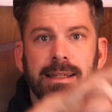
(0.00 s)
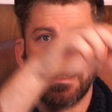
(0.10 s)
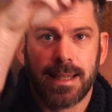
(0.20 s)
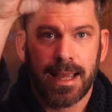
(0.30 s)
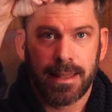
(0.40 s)
to
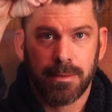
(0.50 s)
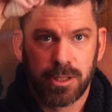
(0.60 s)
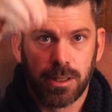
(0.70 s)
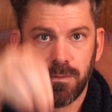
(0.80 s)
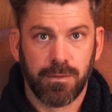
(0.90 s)
get them
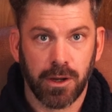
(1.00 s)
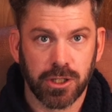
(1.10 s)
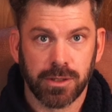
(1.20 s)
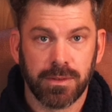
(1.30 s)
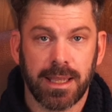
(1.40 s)
to the
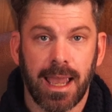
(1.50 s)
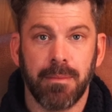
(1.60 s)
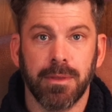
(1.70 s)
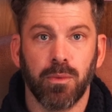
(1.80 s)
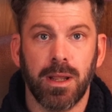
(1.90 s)
version of the
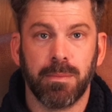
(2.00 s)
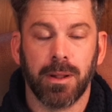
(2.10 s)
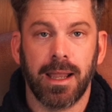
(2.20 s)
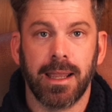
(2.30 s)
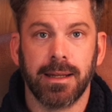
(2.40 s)
game that we
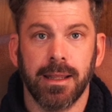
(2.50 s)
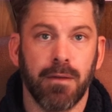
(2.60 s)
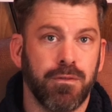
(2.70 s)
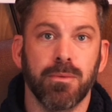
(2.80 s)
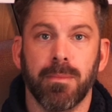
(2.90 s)
played a
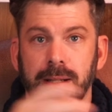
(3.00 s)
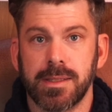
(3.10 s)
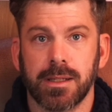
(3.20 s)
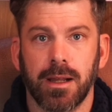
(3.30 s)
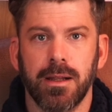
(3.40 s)
few months
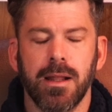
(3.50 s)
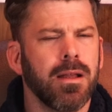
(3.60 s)
ago,